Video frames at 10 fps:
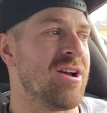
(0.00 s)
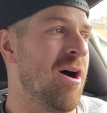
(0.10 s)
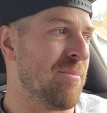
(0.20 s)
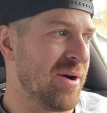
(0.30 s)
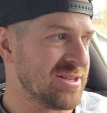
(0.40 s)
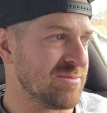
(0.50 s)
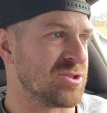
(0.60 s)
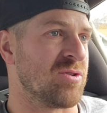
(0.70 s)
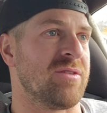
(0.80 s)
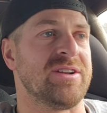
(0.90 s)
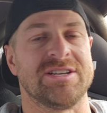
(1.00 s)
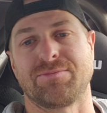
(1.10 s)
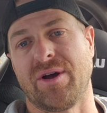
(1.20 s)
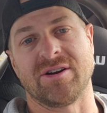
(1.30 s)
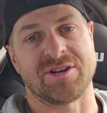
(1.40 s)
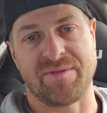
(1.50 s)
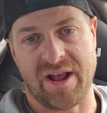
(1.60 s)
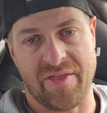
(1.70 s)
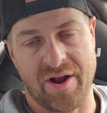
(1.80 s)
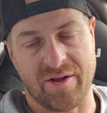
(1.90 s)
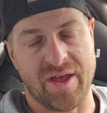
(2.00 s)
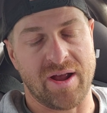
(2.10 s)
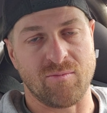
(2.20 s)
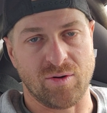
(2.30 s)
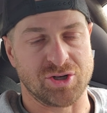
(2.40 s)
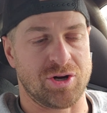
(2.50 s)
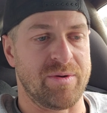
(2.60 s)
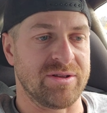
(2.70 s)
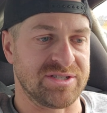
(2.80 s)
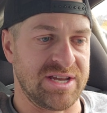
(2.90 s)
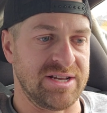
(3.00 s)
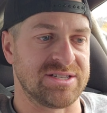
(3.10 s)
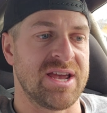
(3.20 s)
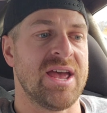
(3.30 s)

I'll put some sort of a display or something in there that will show me those things.